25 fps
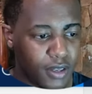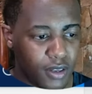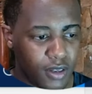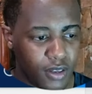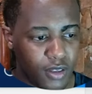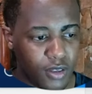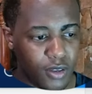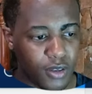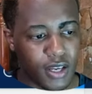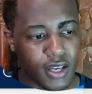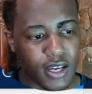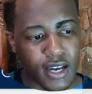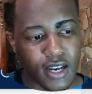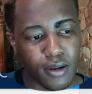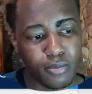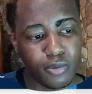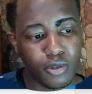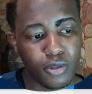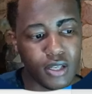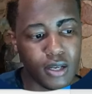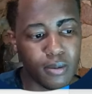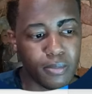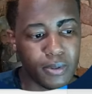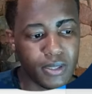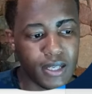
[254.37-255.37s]
You can get up to
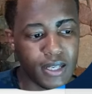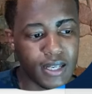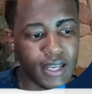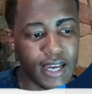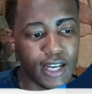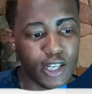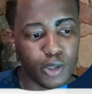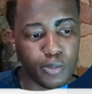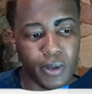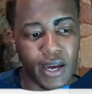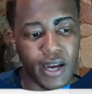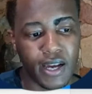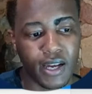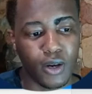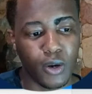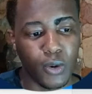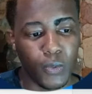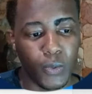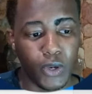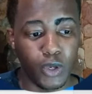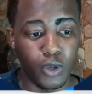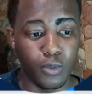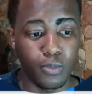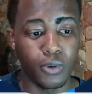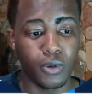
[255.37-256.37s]
10% cash back
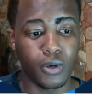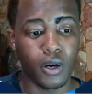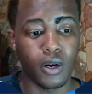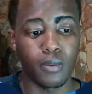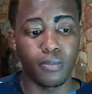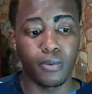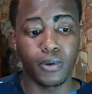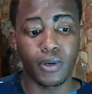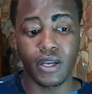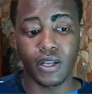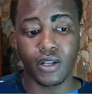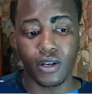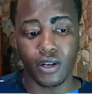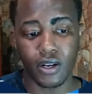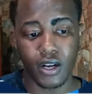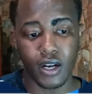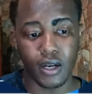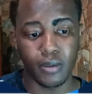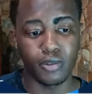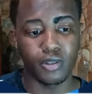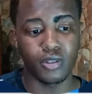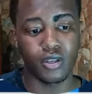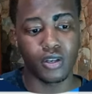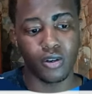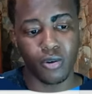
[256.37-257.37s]
when you book on booking.com
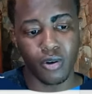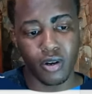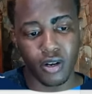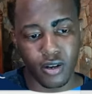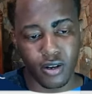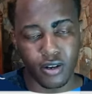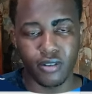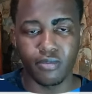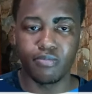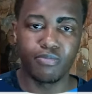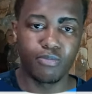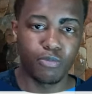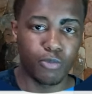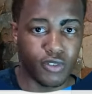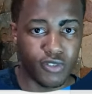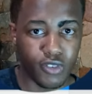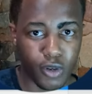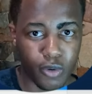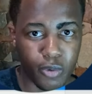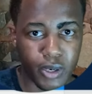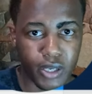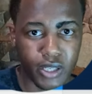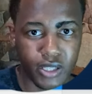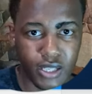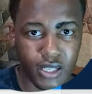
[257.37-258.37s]
using a credit card. We've
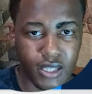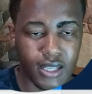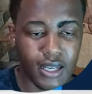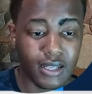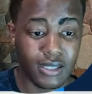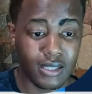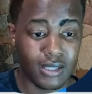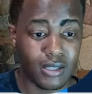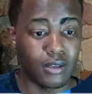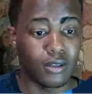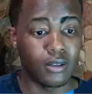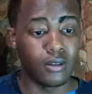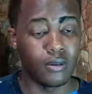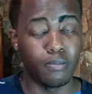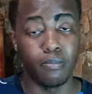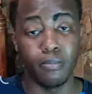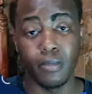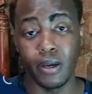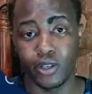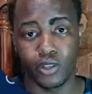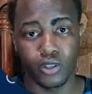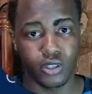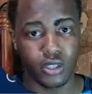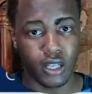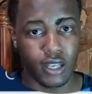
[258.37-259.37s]
already seen that's the
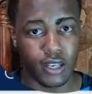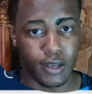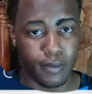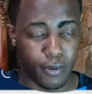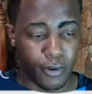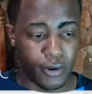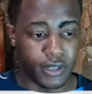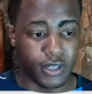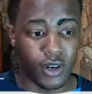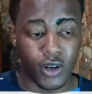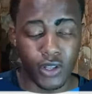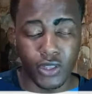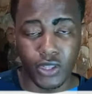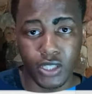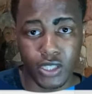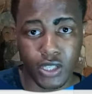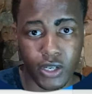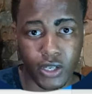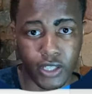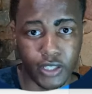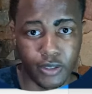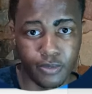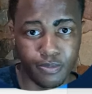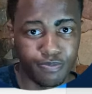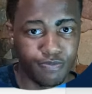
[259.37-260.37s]
major selling point on this
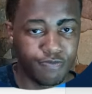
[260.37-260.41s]
card.